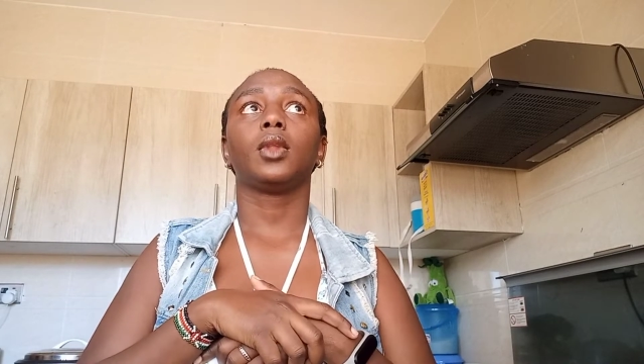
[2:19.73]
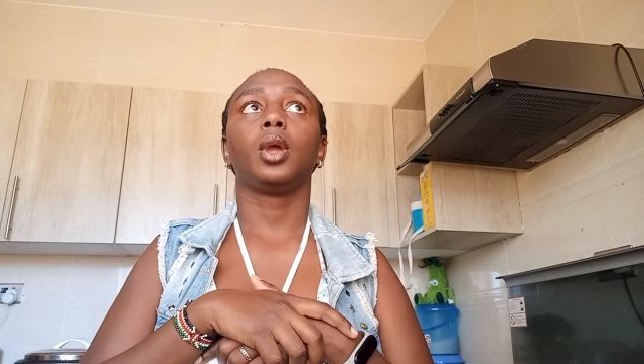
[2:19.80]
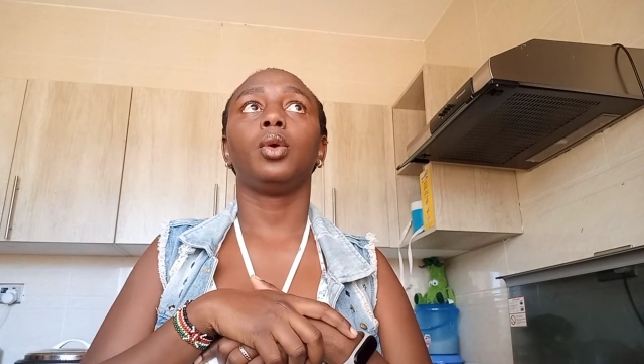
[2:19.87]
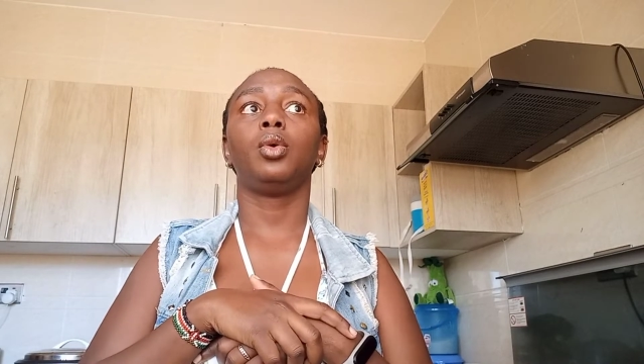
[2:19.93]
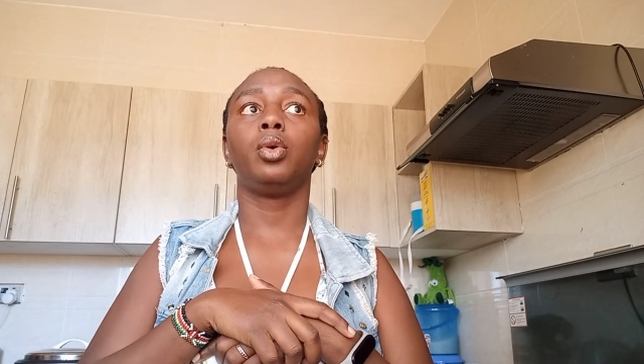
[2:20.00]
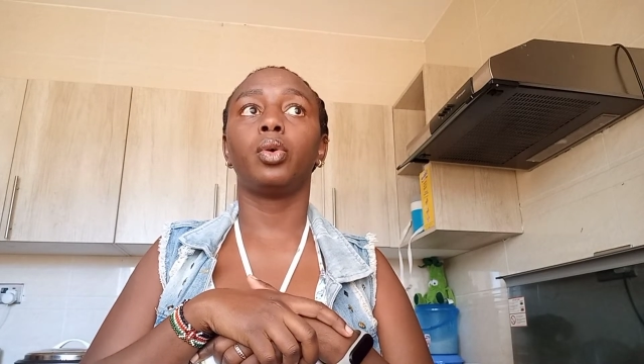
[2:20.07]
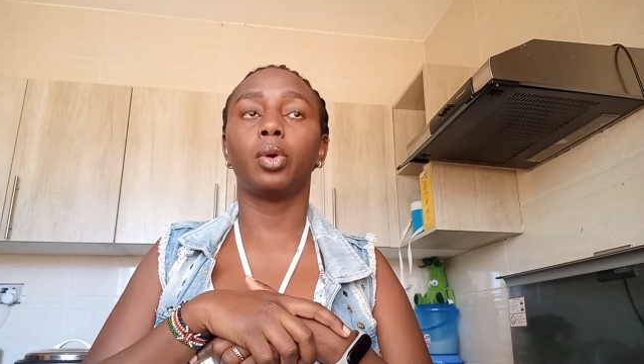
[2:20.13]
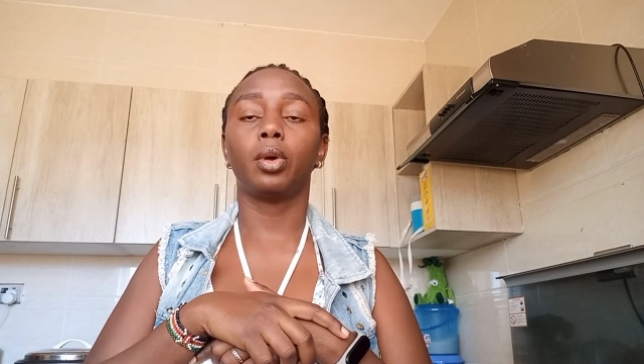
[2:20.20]

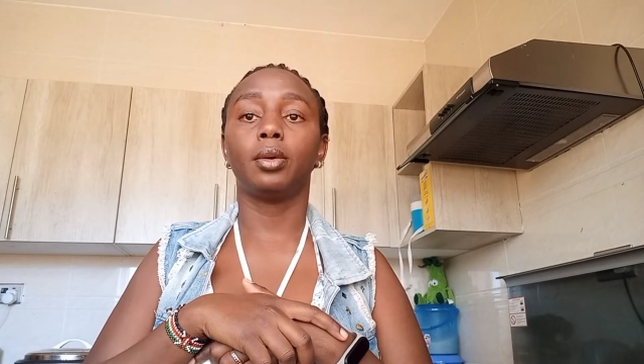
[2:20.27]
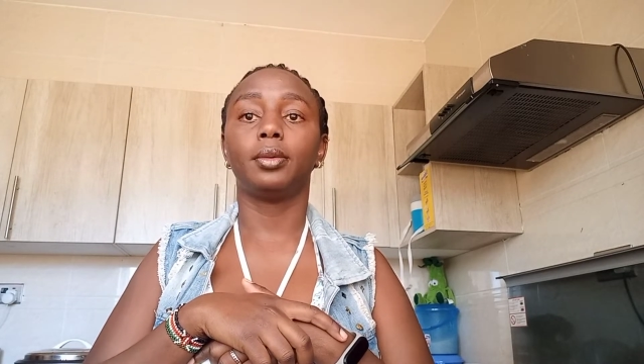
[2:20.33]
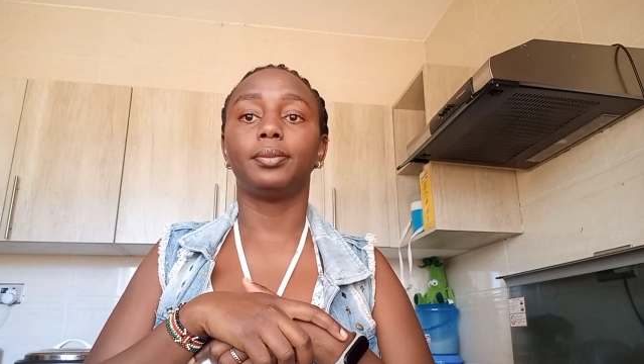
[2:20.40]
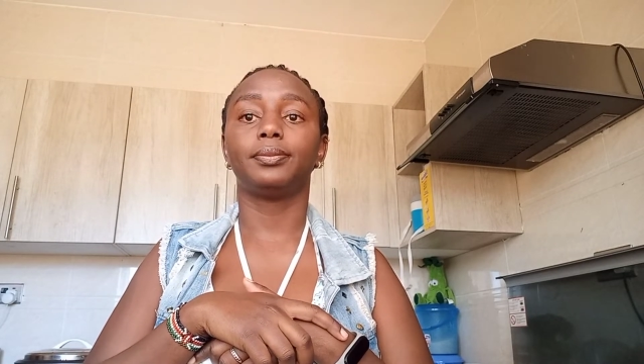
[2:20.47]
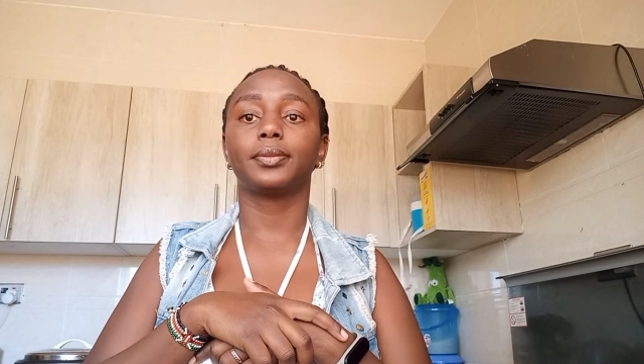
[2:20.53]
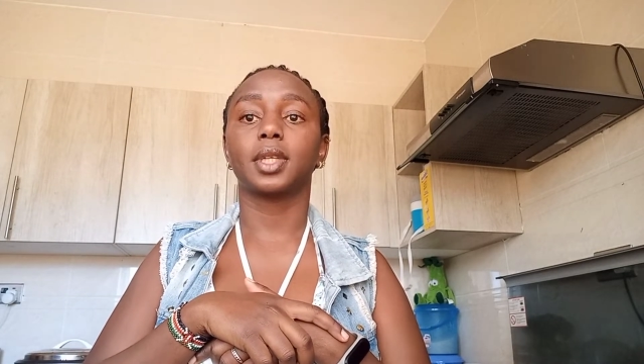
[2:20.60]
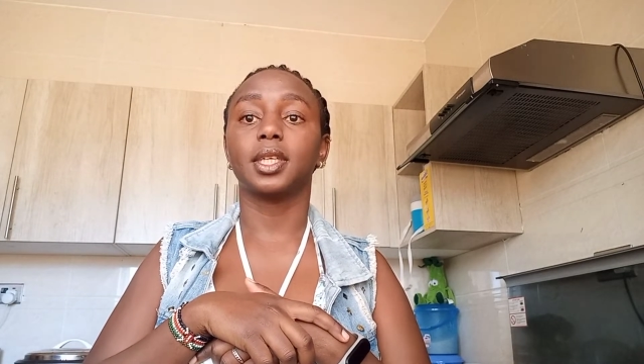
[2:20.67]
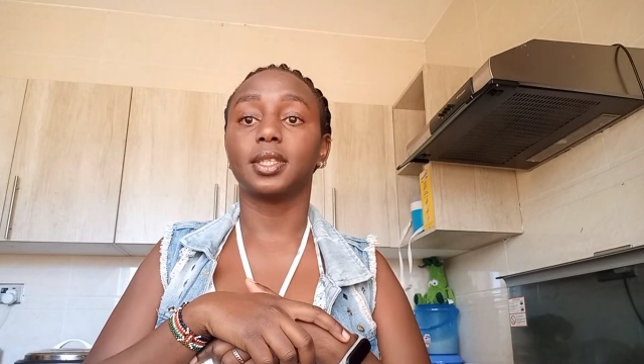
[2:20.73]
Oh,
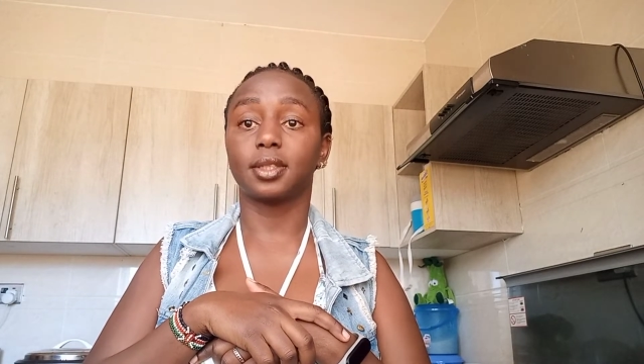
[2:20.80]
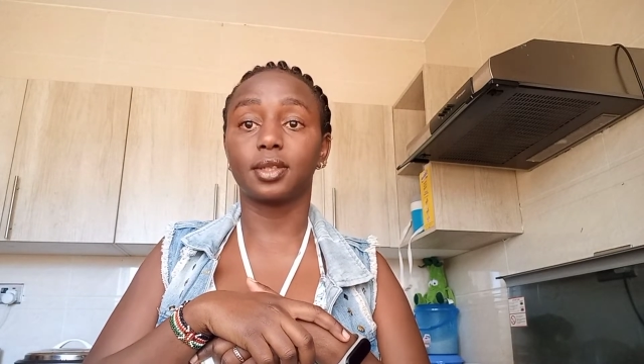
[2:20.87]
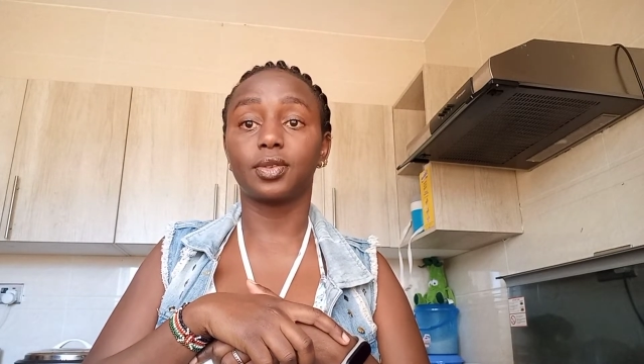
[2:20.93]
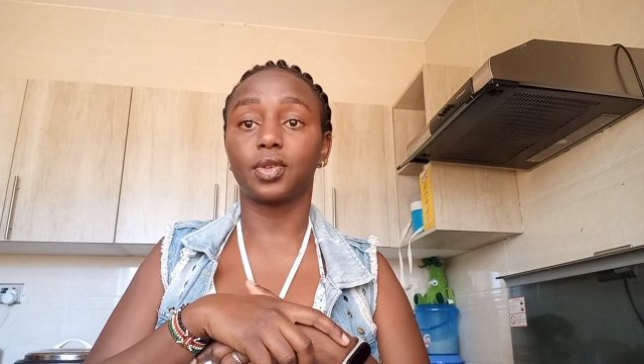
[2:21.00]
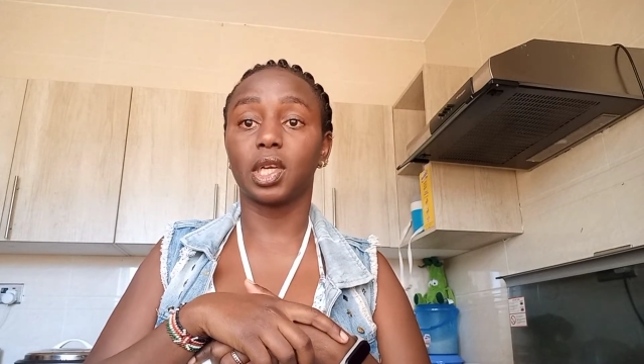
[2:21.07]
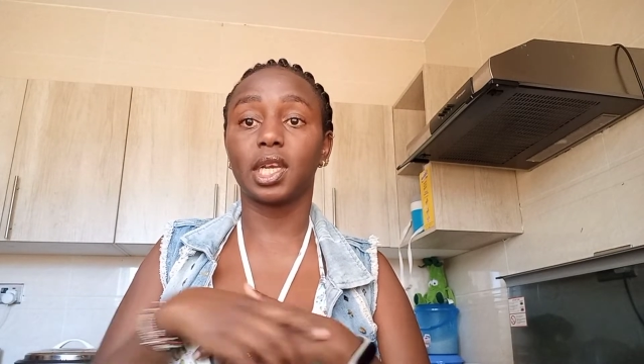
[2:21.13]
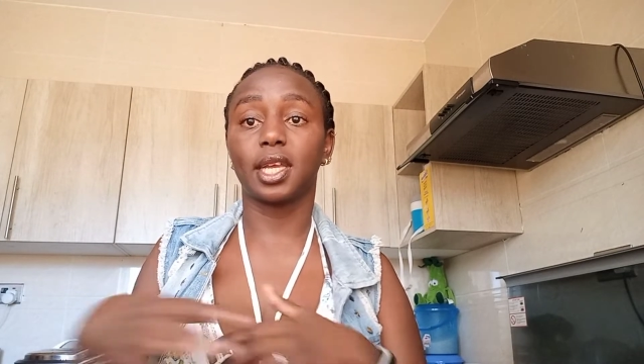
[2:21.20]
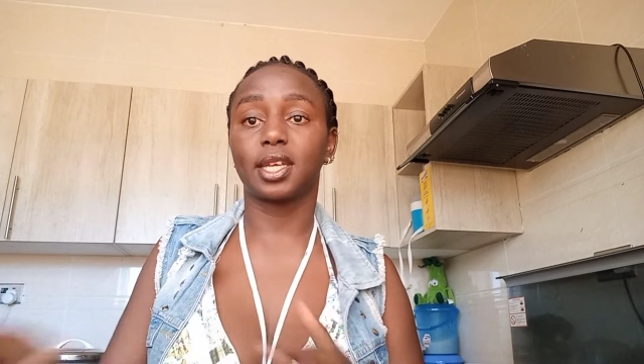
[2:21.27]
it's
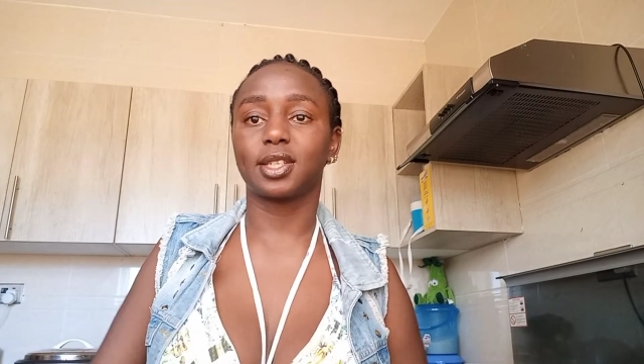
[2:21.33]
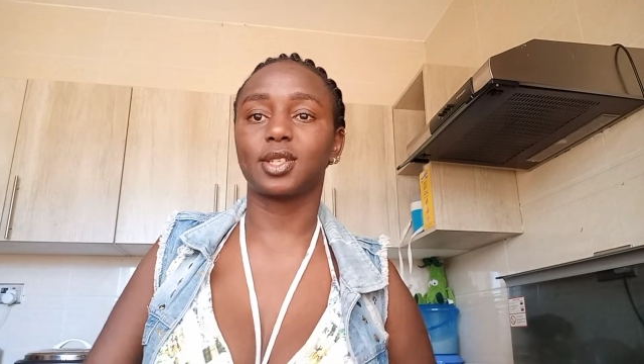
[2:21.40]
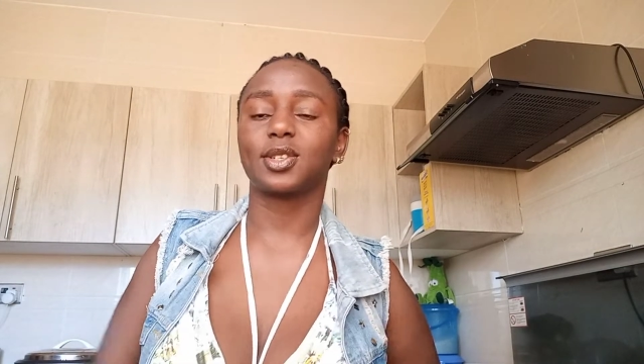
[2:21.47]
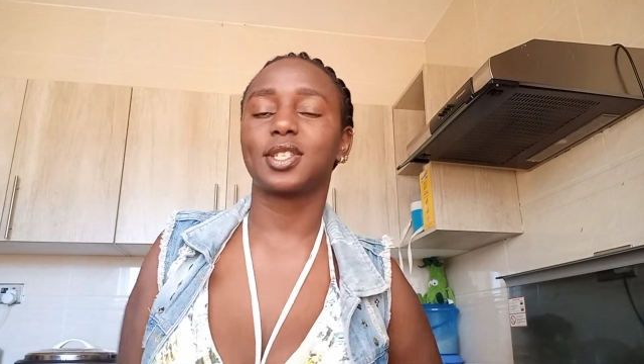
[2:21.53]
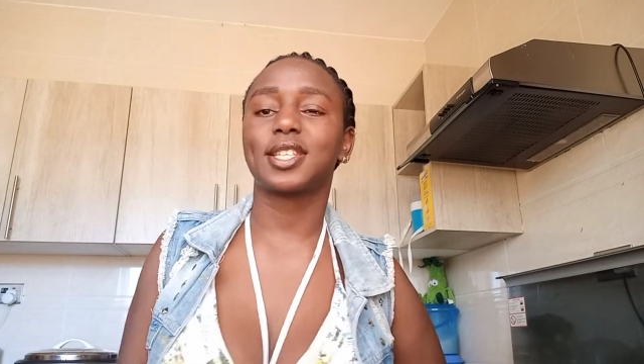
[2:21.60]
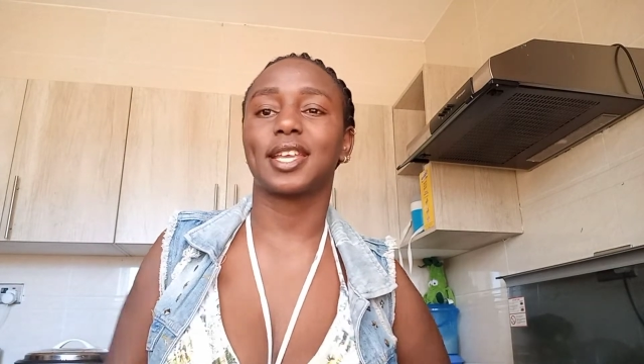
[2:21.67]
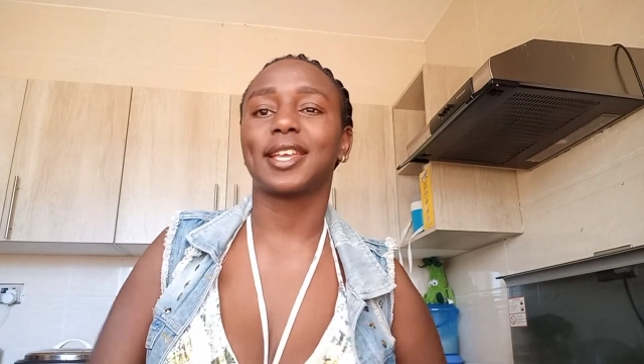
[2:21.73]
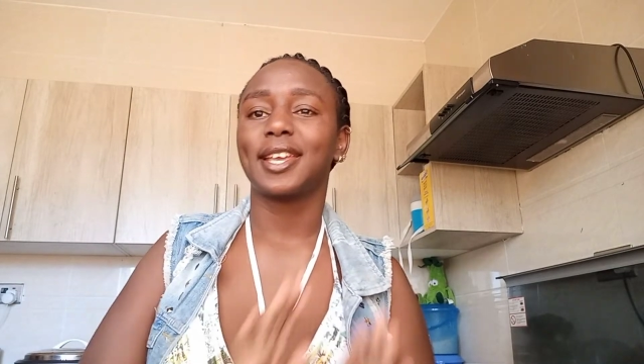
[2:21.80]
really
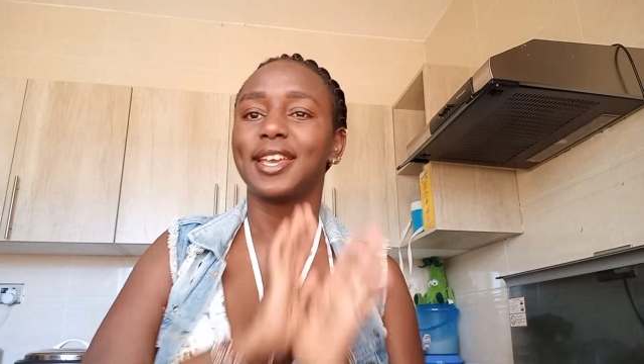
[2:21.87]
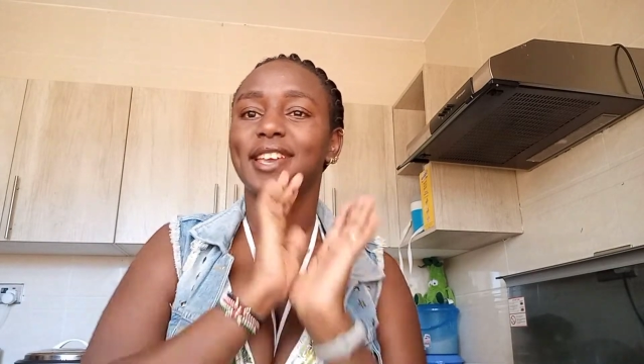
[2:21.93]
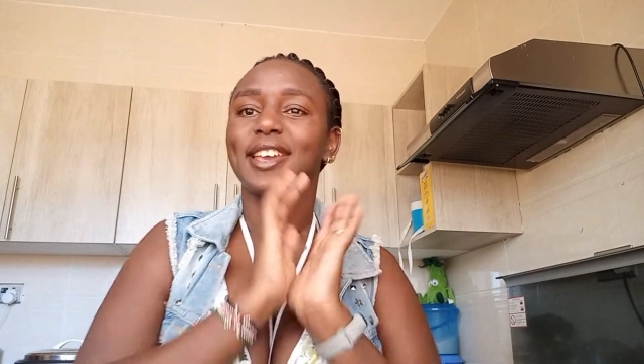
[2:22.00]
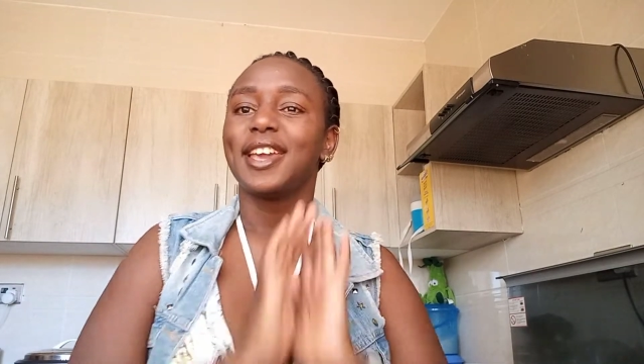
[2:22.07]
exhausting.